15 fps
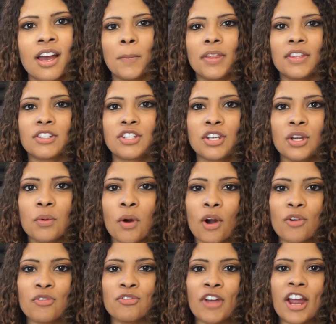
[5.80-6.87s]
The two
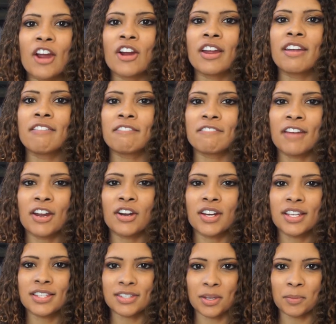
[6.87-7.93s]
are very, very
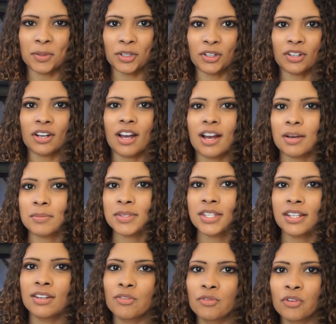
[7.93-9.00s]
similar. I'm
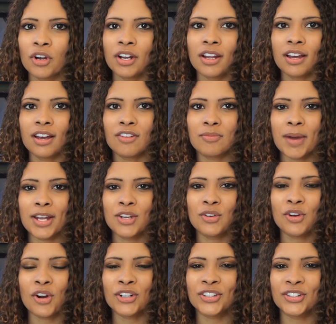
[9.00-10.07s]
sitting in front of my new
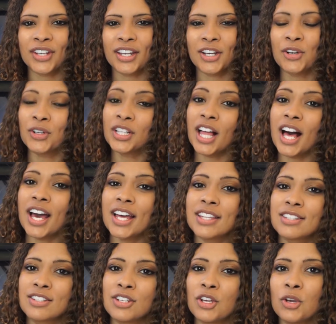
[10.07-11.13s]
Gargoyle Gecko
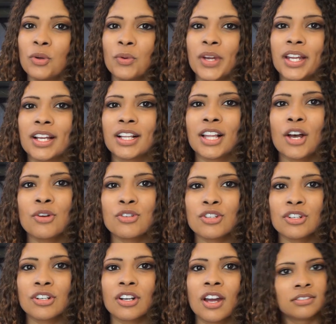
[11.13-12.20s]
Goliath's new
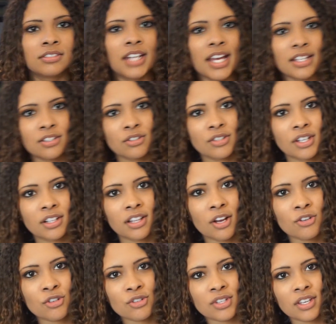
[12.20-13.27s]
enclosure. Dexter's
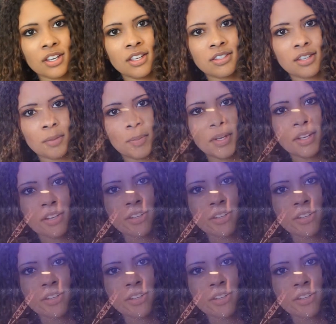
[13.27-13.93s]
enclosures is up here.